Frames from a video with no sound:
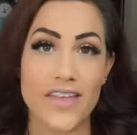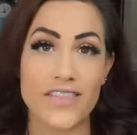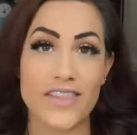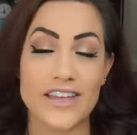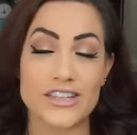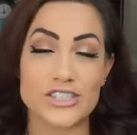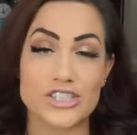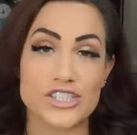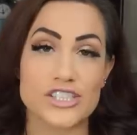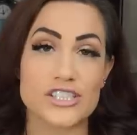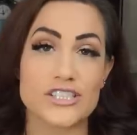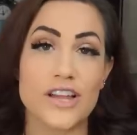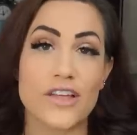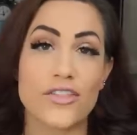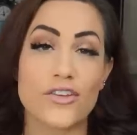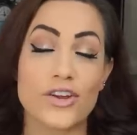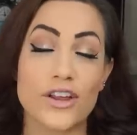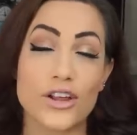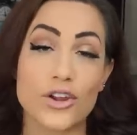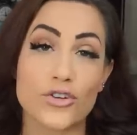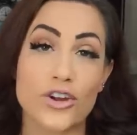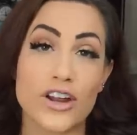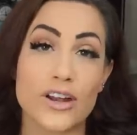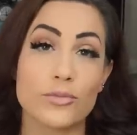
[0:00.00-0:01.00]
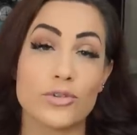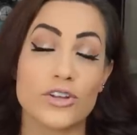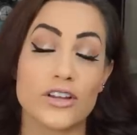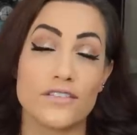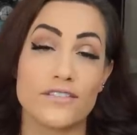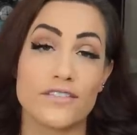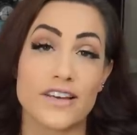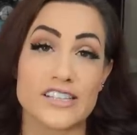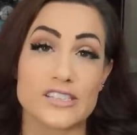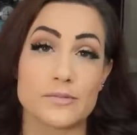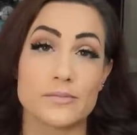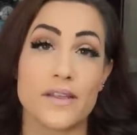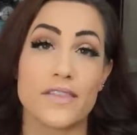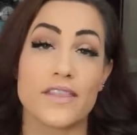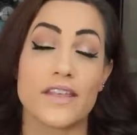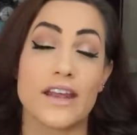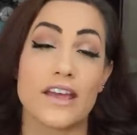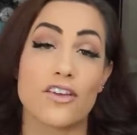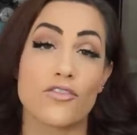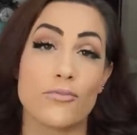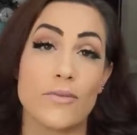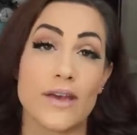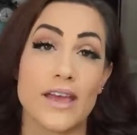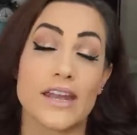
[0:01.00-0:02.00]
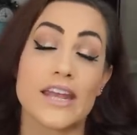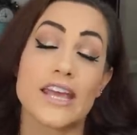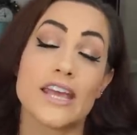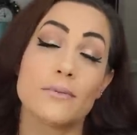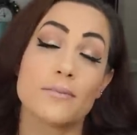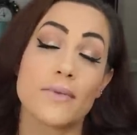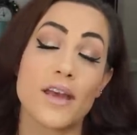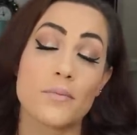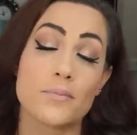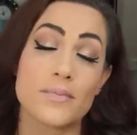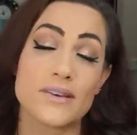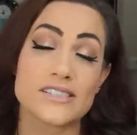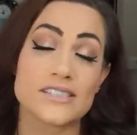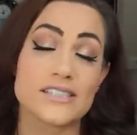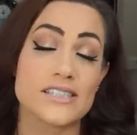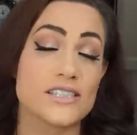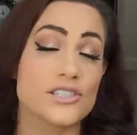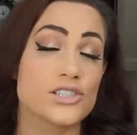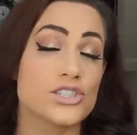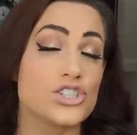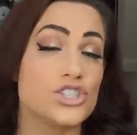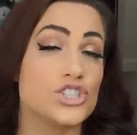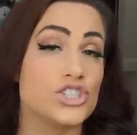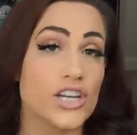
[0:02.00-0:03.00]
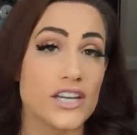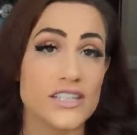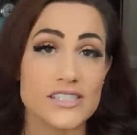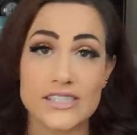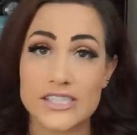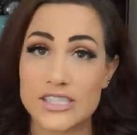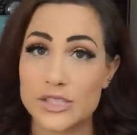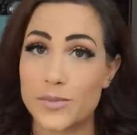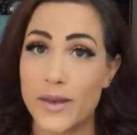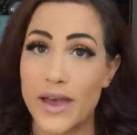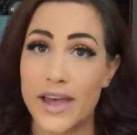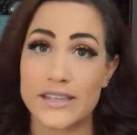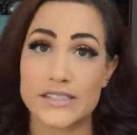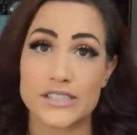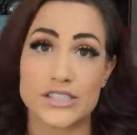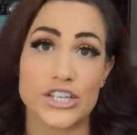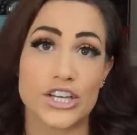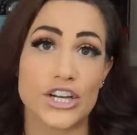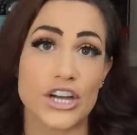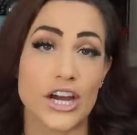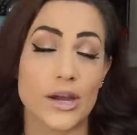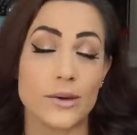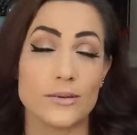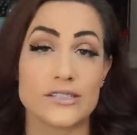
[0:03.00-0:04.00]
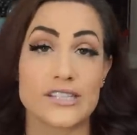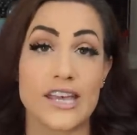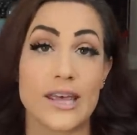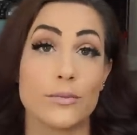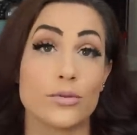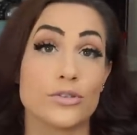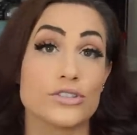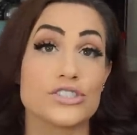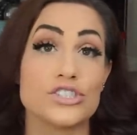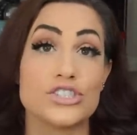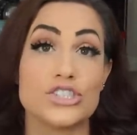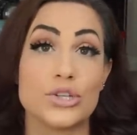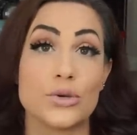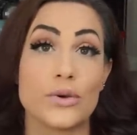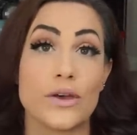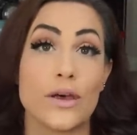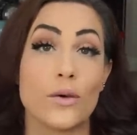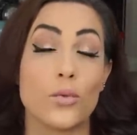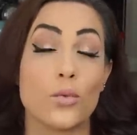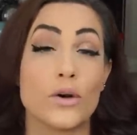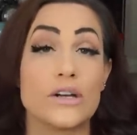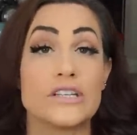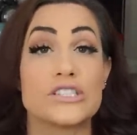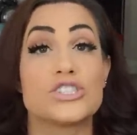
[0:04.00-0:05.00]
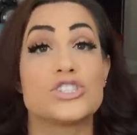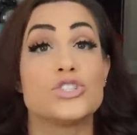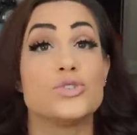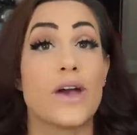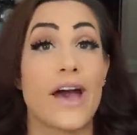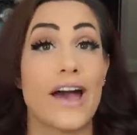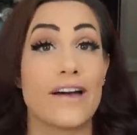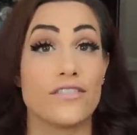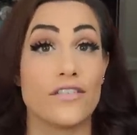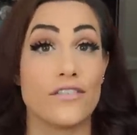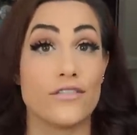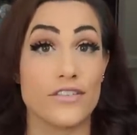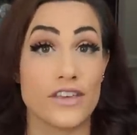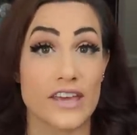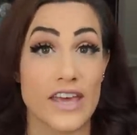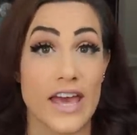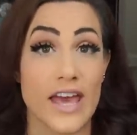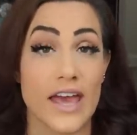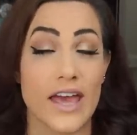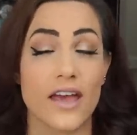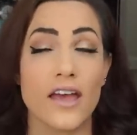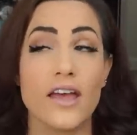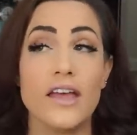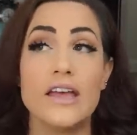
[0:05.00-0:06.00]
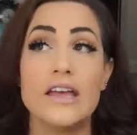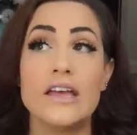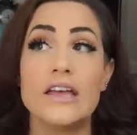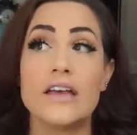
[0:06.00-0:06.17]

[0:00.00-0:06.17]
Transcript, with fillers: And then just another incredible investment that I've made in my business just this past year, I was able to do it was to have a VA.